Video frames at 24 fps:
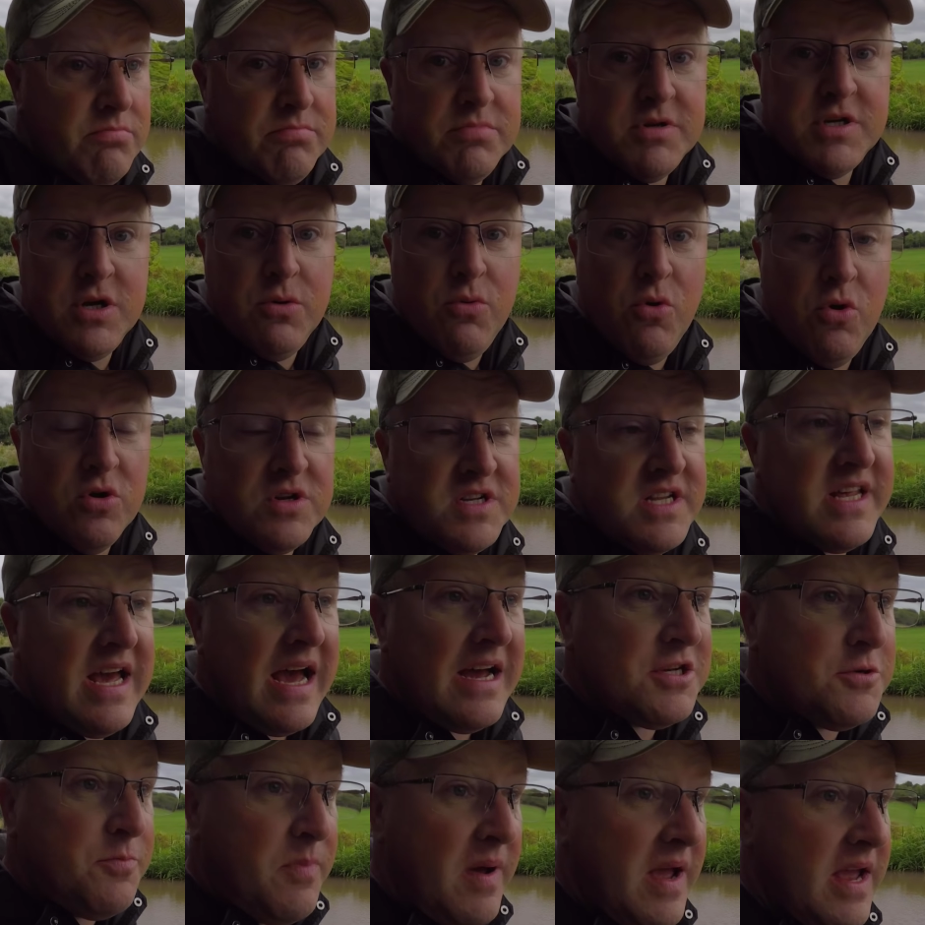towards the
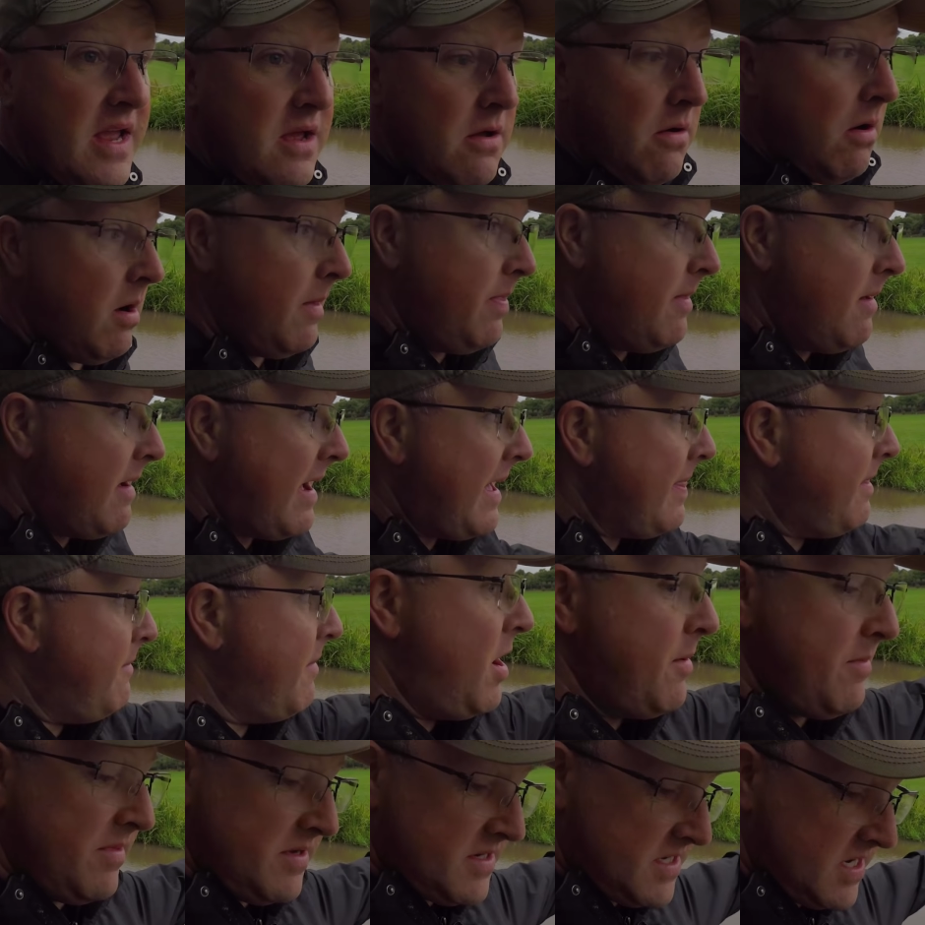Ashby at the
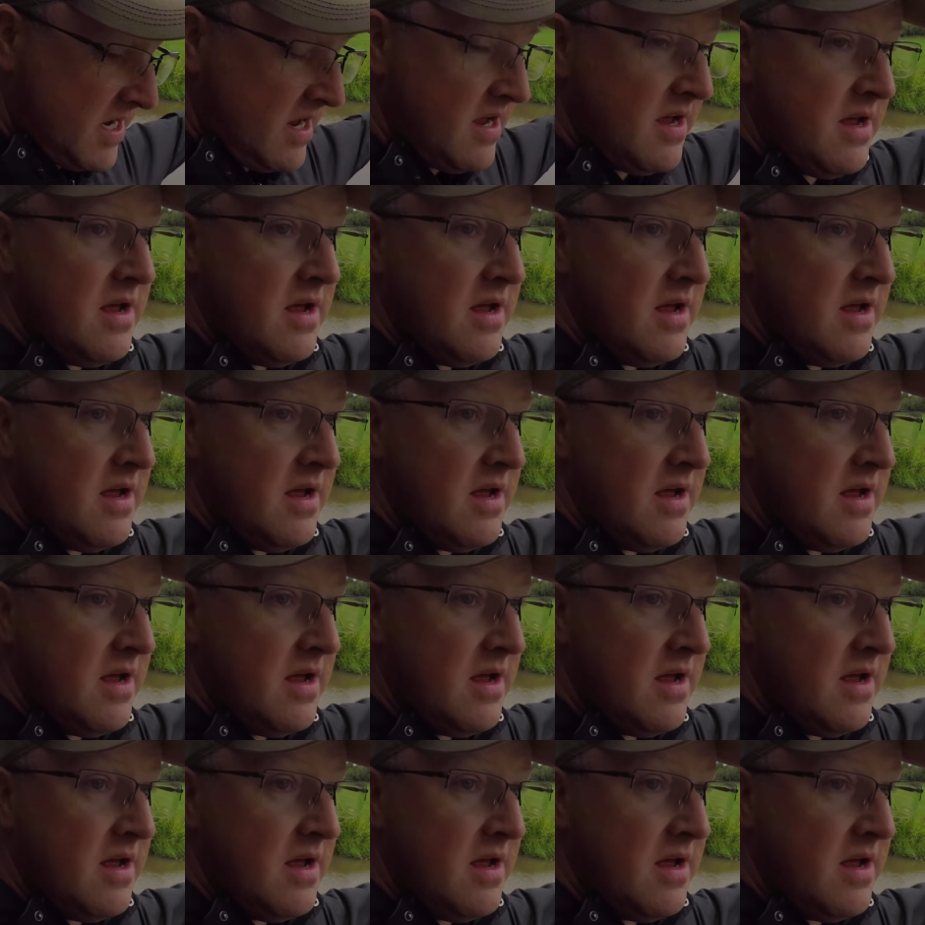moment.